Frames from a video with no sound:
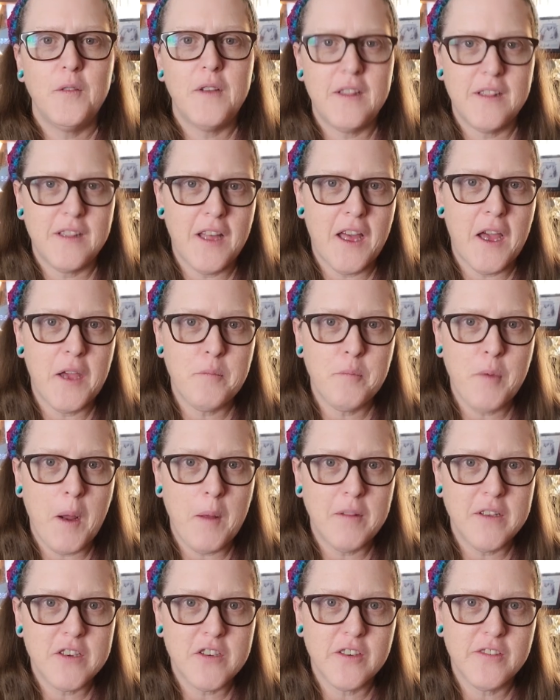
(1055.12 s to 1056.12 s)
Well, I
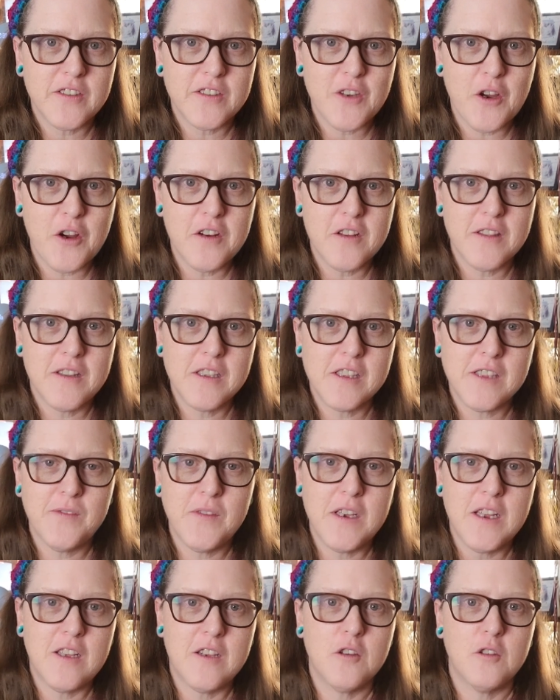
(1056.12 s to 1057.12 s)
probably should have started this
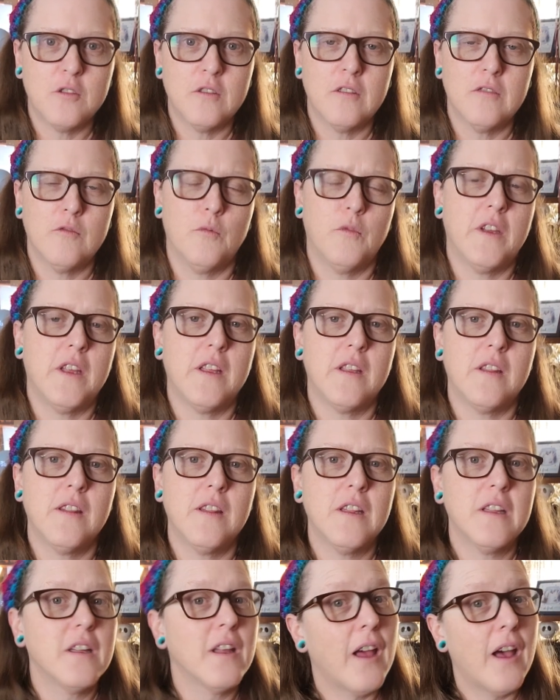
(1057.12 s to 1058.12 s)
video with
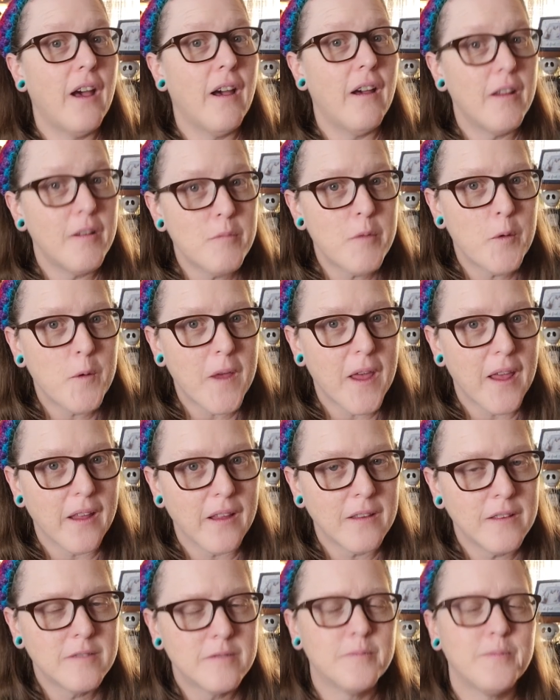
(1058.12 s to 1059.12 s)
I'm okay.
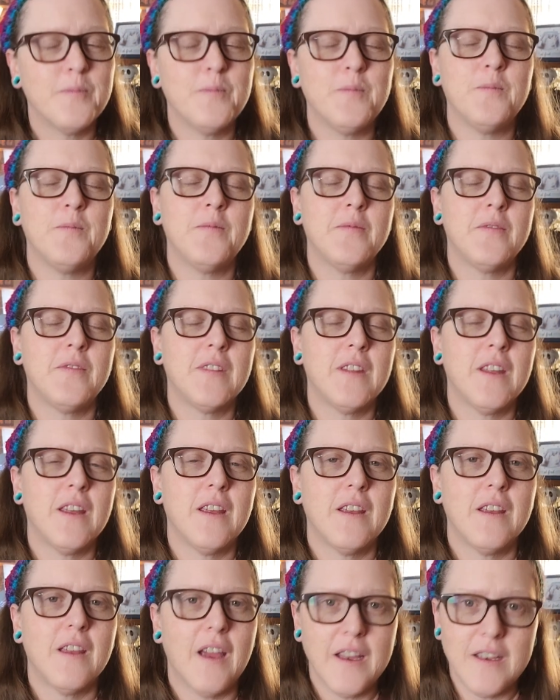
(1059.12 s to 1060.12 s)

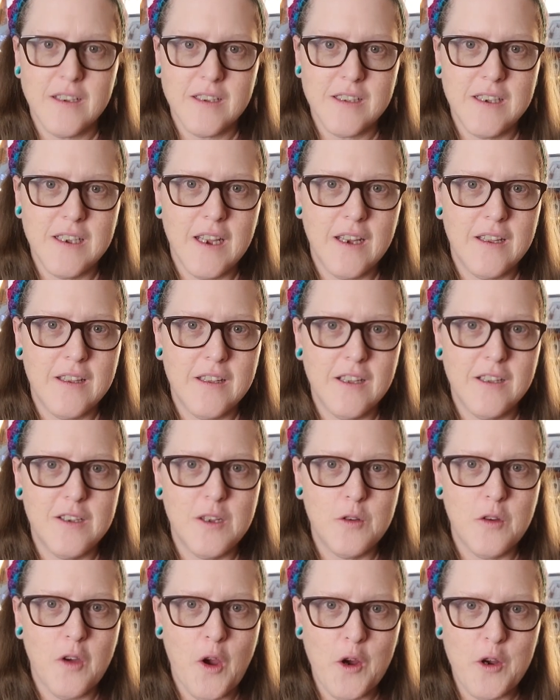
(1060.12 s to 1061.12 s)
I just needed to
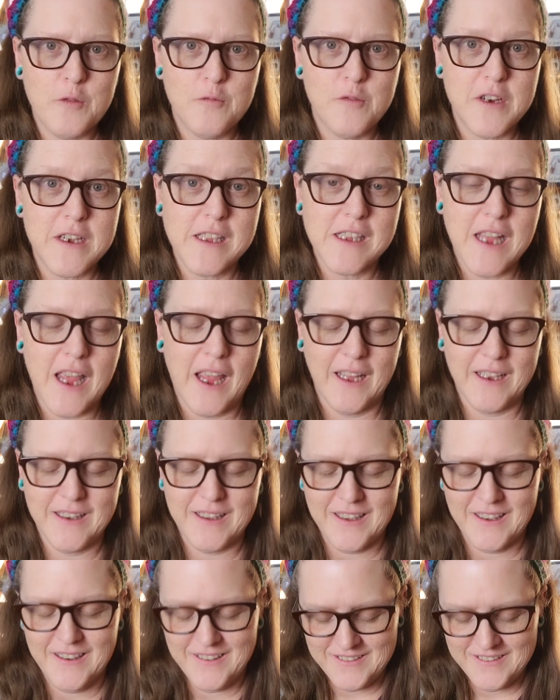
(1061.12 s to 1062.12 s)
do a hard reset.